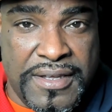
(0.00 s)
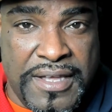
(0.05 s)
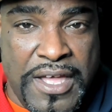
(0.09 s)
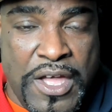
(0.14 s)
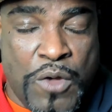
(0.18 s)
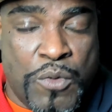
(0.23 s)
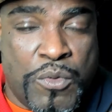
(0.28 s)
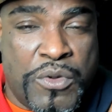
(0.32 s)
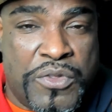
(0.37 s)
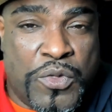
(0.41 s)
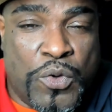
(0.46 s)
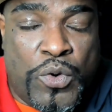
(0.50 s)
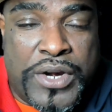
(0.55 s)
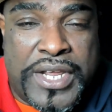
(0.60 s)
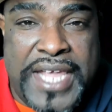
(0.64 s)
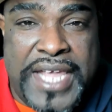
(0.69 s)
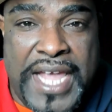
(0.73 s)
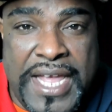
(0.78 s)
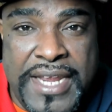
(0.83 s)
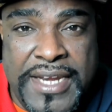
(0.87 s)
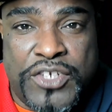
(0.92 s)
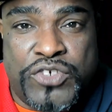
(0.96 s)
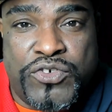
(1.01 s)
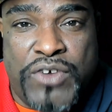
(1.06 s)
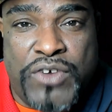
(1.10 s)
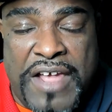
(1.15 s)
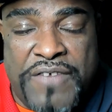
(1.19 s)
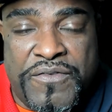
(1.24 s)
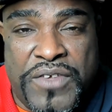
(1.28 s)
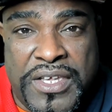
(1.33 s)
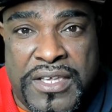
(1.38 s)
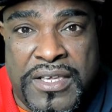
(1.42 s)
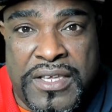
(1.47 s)
With organic
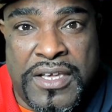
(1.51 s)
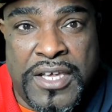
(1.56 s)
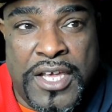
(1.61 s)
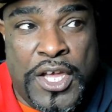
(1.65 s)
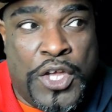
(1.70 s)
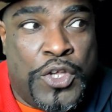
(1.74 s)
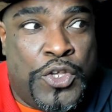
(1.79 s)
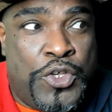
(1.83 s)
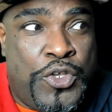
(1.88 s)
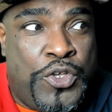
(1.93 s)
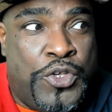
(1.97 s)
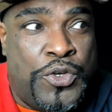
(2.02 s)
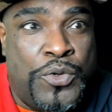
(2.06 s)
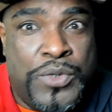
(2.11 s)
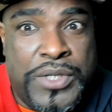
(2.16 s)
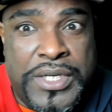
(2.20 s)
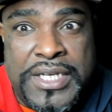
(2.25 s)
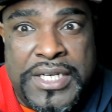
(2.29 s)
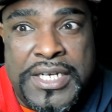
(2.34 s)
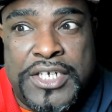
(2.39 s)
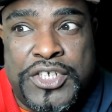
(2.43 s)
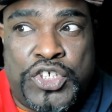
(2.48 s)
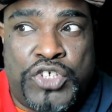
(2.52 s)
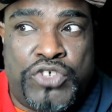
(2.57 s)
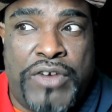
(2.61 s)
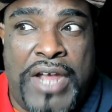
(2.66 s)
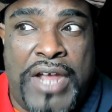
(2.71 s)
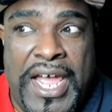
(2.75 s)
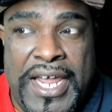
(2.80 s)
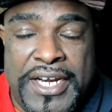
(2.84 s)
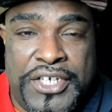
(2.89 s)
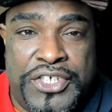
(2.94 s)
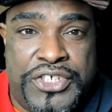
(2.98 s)
traffic, you need a
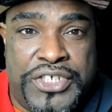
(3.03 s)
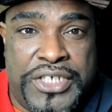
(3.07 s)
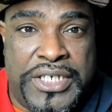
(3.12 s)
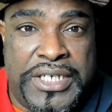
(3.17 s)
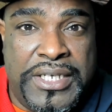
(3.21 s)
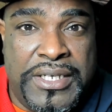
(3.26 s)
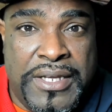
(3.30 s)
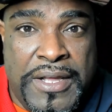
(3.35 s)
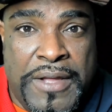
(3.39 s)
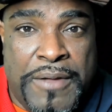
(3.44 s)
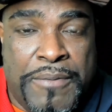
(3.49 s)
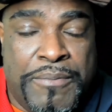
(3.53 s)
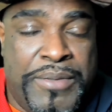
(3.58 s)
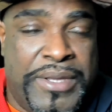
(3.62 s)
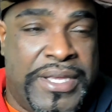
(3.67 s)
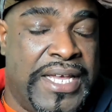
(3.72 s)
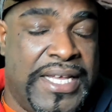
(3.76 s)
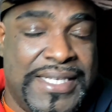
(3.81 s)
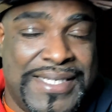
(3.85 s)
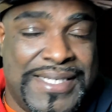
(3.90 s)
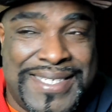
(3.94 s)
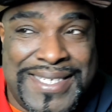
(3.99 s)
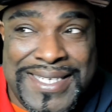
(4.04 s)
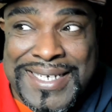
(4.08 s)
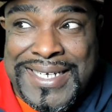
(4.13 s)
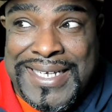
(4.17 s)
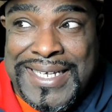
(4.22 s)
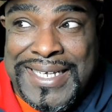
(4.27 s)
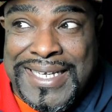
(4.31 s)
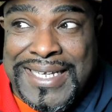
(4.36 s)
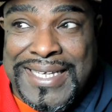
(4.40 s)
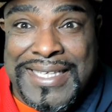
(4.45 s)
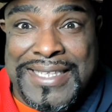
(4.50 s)
strategy because
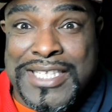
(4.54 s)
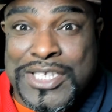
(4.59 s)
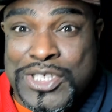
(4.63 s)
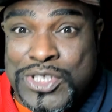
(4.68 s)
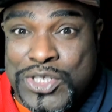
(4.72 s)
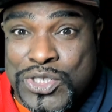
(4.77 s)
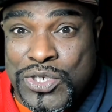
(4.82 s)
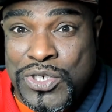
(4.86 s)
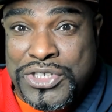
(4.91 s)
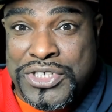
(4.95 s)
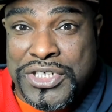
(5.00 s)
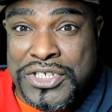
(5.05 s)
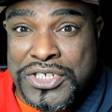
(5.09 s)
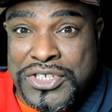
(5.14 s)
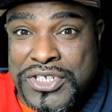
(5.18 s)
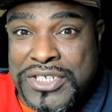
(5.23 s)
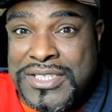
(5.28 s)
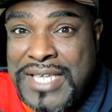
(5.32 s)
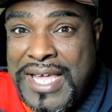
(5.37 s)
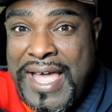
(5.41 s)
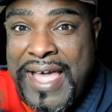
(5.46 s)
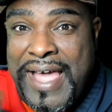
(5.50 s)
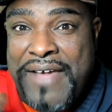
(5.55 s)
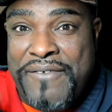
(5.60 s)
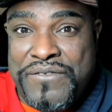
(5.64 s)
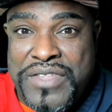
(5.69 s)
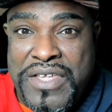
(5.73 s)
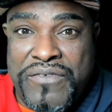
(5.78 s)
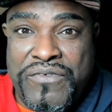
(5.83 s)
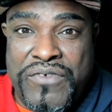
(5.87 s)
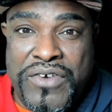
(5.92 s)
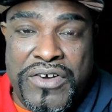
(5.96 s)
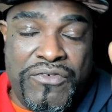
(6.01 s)
the search engines have
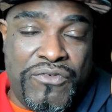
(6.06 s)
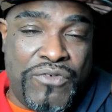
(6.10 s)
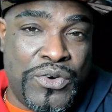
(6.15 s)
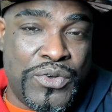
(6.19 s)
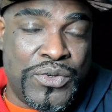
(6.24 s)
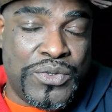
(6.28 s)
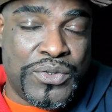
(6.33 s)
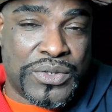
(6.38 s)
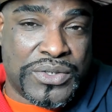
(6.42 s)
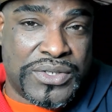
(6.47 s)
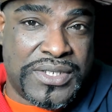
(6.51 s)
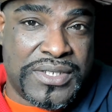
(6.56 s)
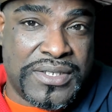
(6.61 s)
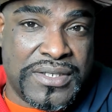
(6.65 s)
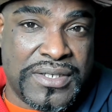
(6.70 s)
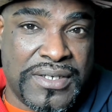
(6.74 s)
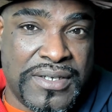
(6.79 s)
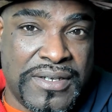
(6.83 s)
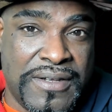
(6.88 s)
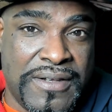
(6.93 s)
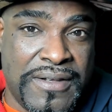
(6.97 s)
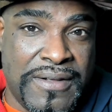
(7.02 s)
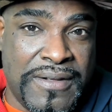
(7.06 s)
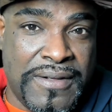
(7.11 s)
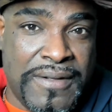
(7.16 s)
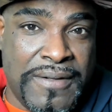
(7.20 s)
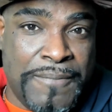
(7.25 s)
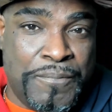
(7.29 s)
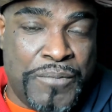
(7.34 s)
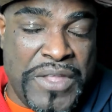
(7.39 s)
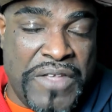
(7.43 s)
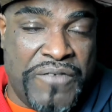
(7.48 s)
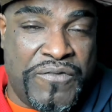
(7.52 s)
different rules.
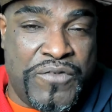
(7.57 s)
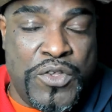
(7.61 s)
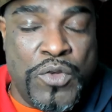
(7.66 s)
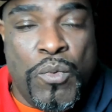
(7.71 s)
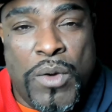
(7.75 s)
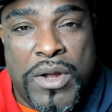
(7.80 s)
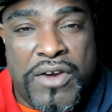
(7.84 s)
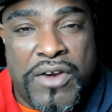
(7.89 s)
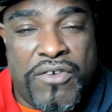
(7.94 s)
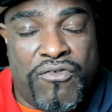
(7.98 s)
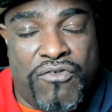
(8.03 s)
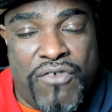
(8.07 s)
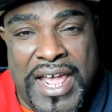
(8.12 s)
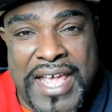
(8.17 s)
If you want to rank